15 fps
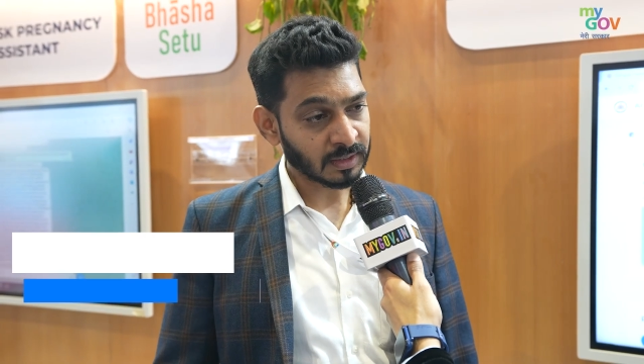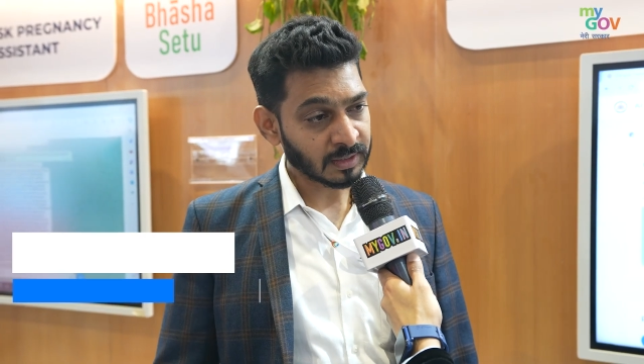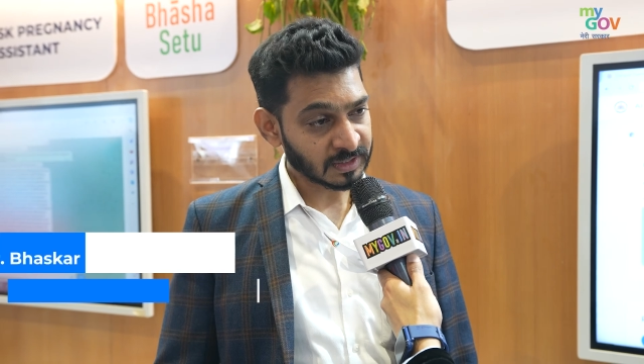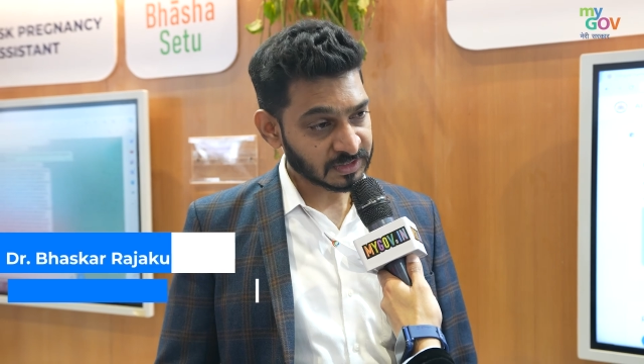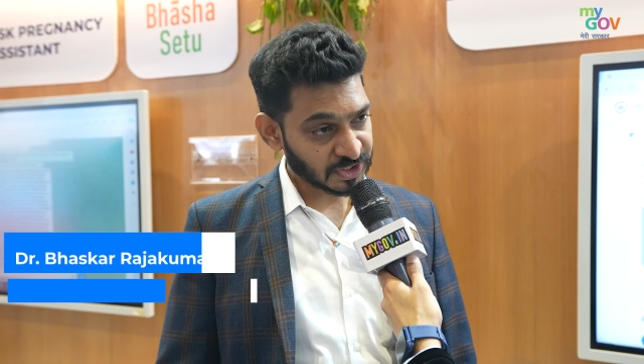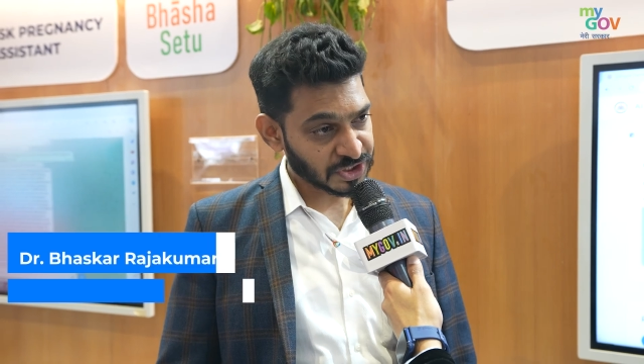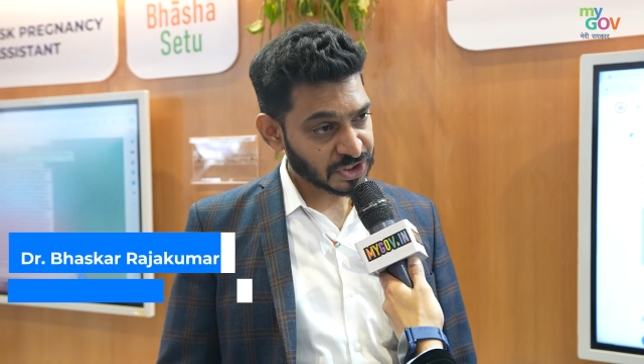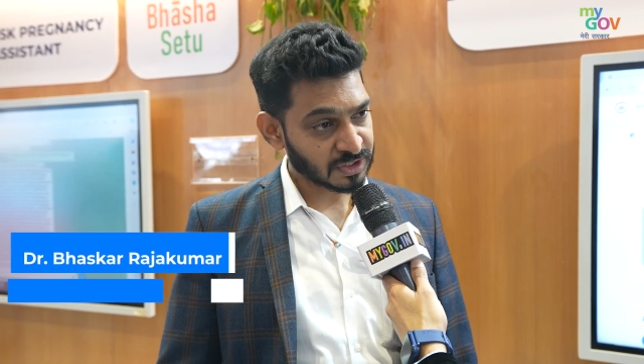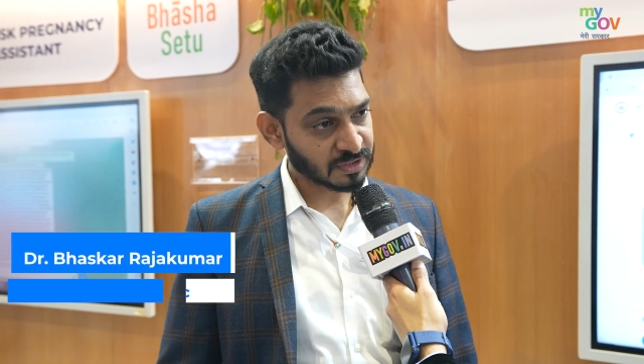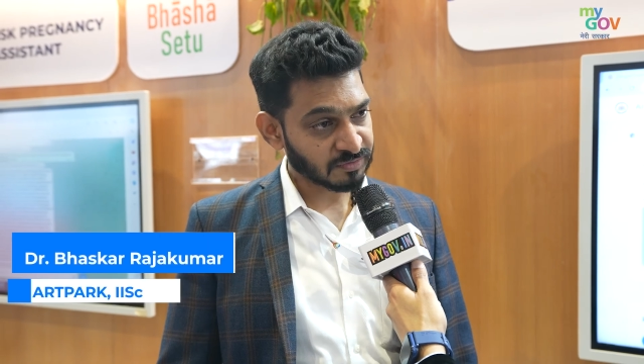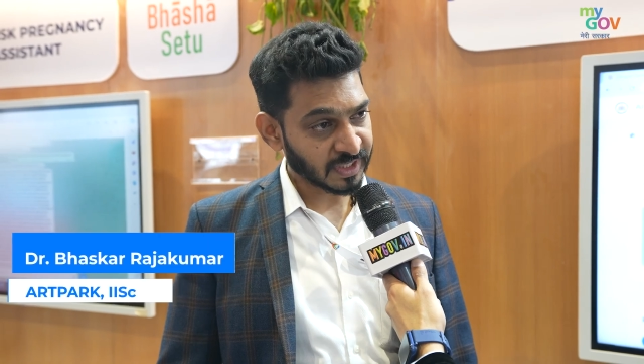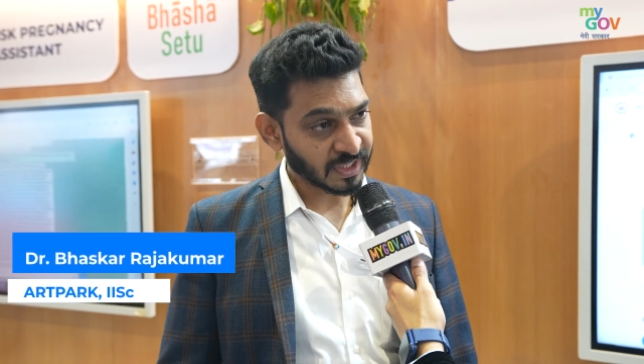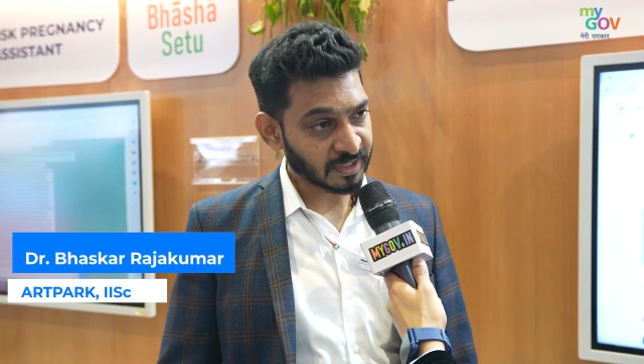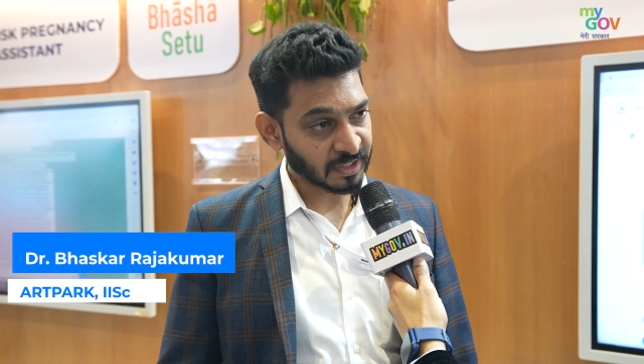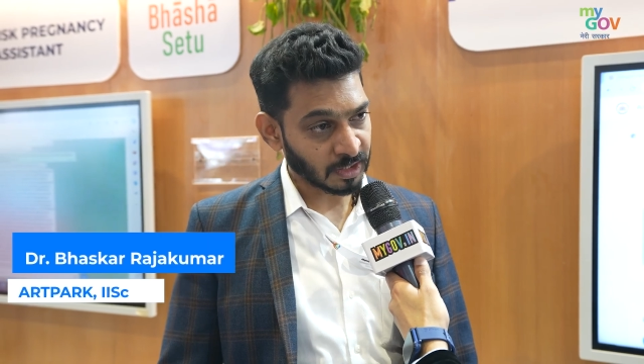decisions
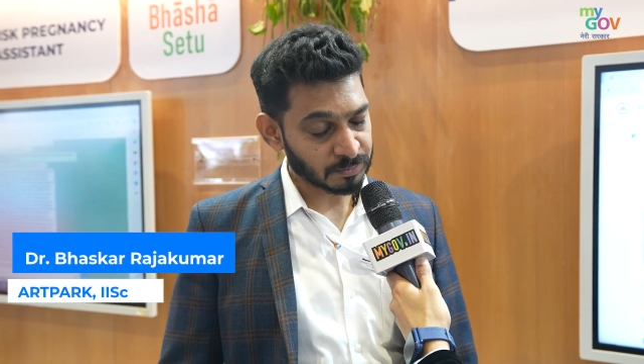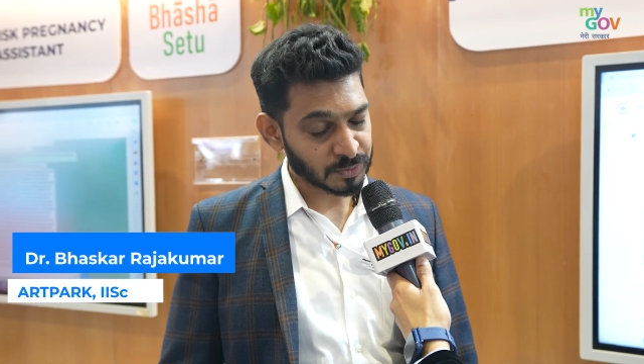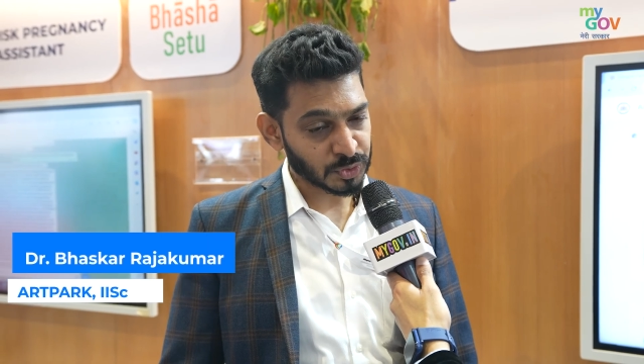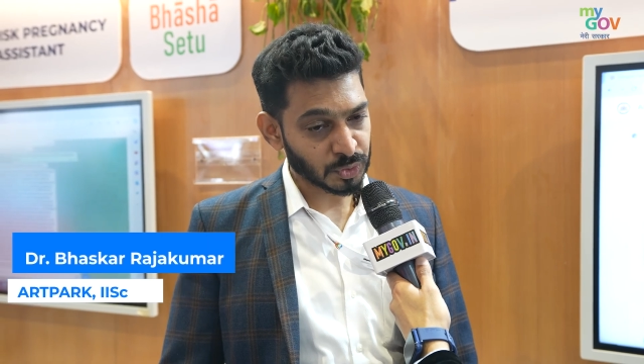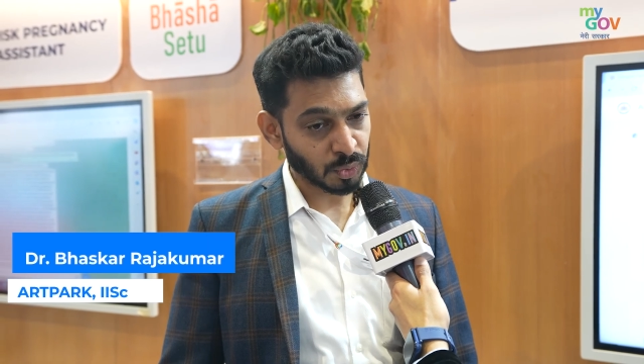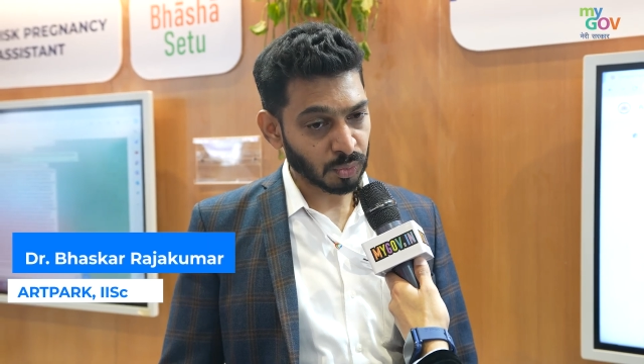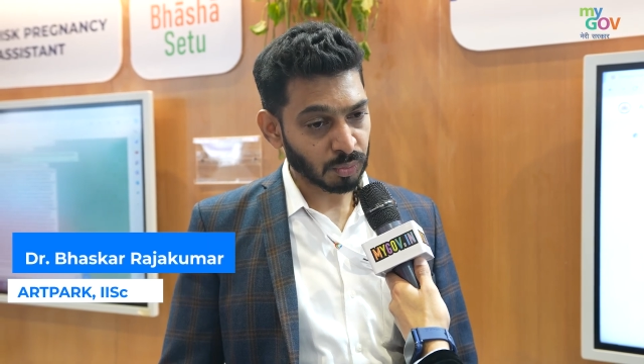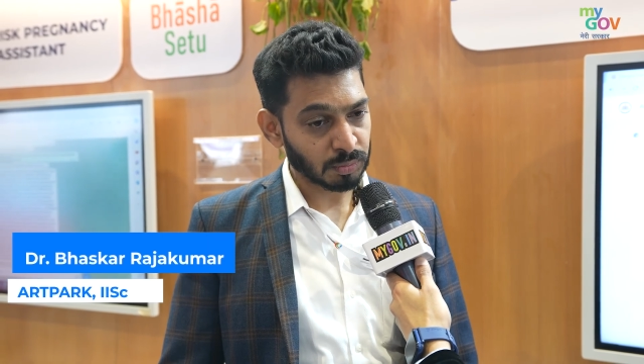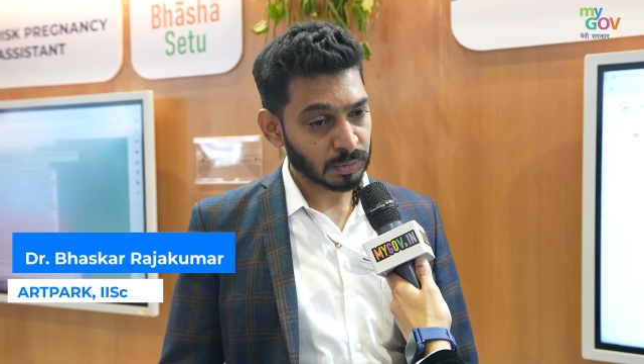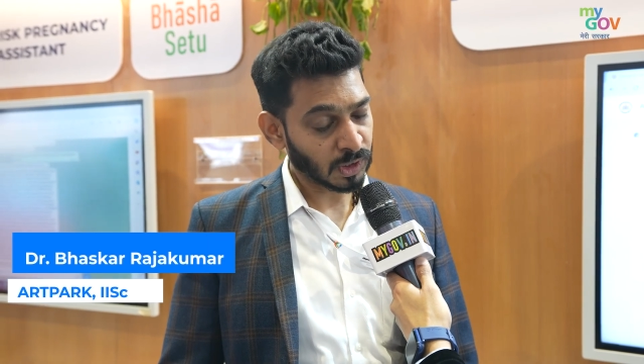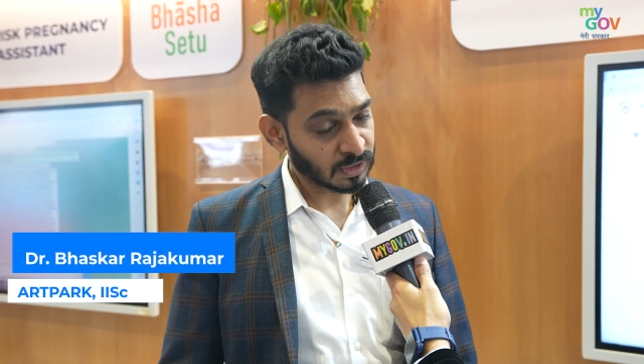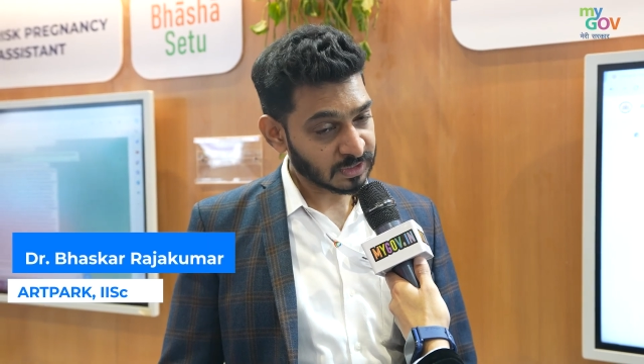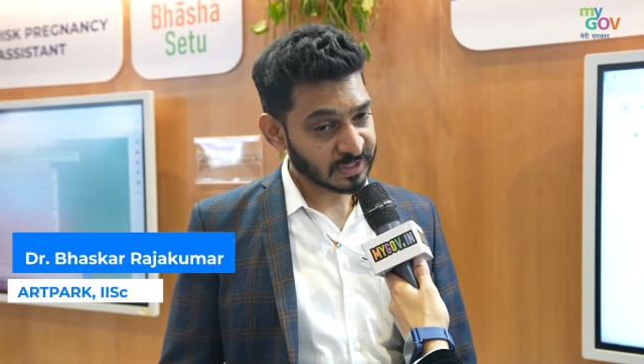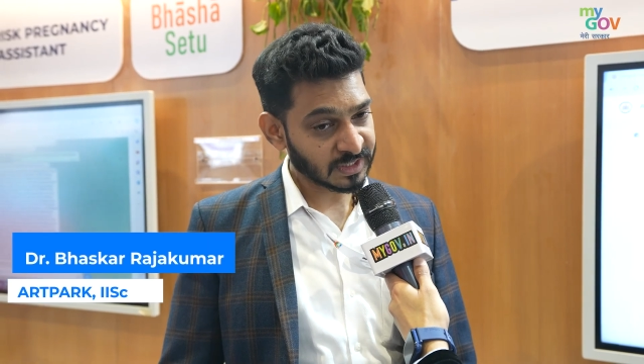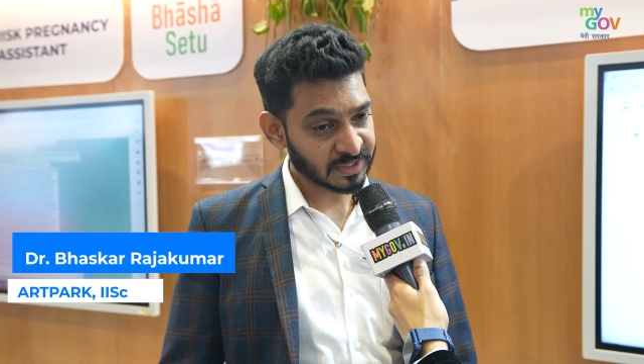when it comes to
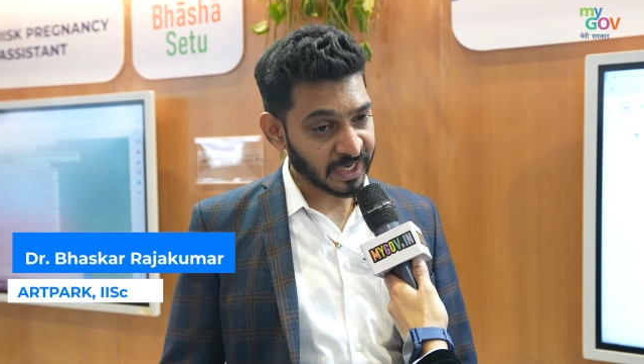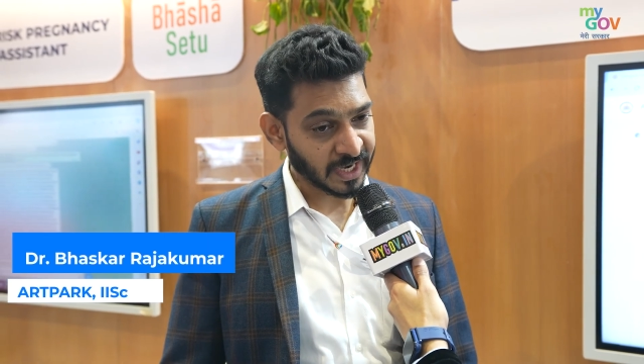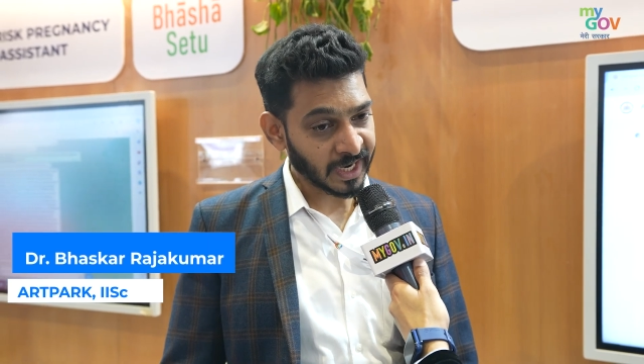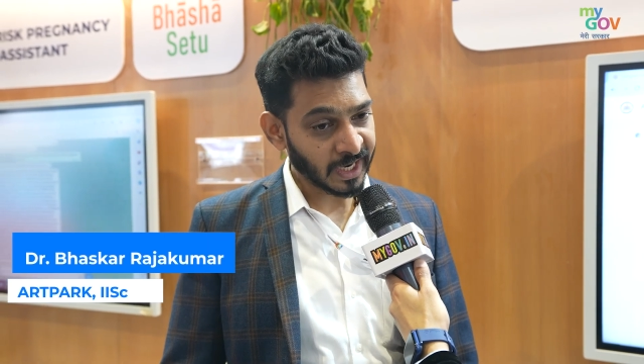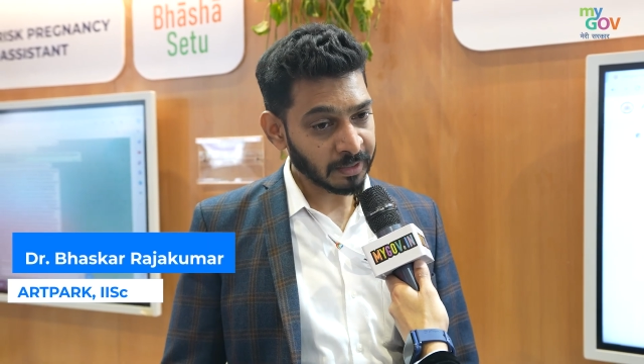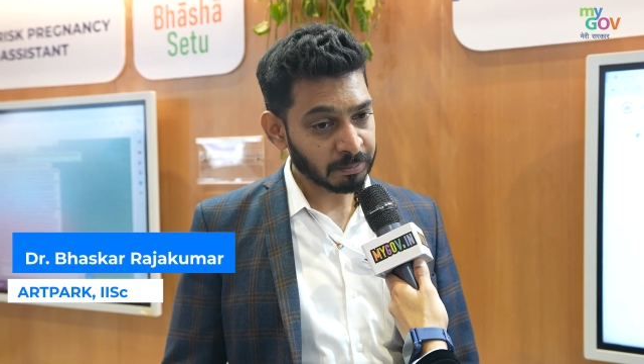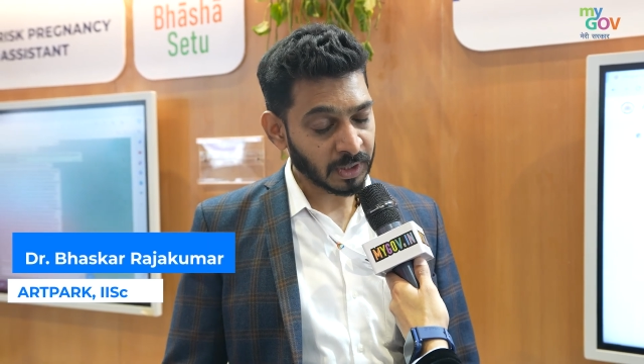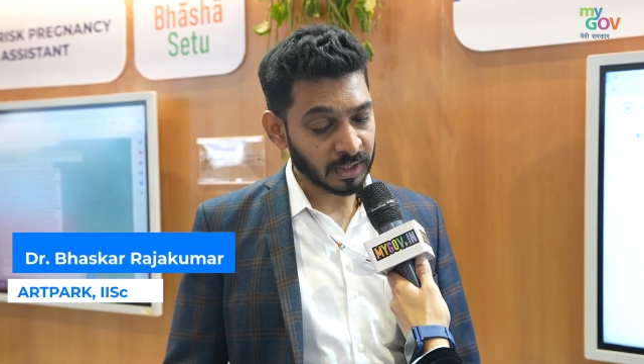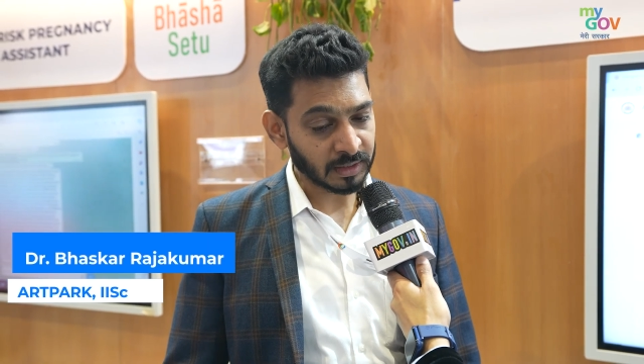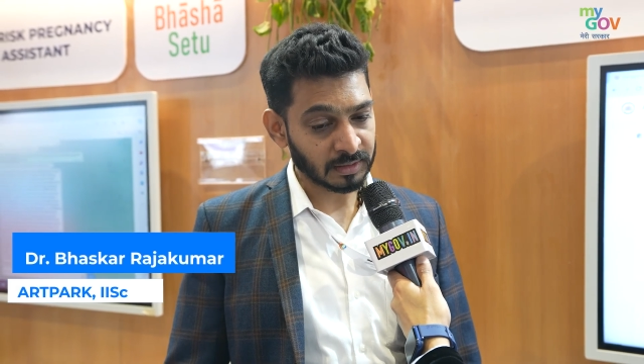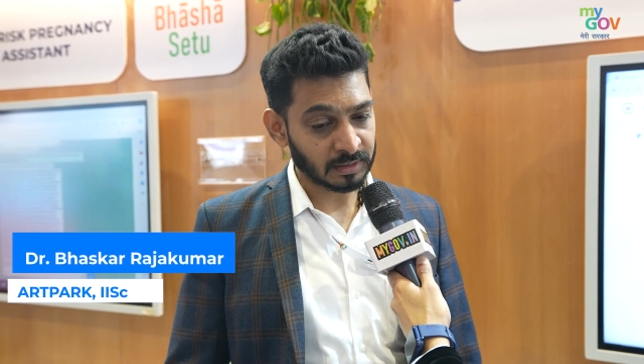not just AI, but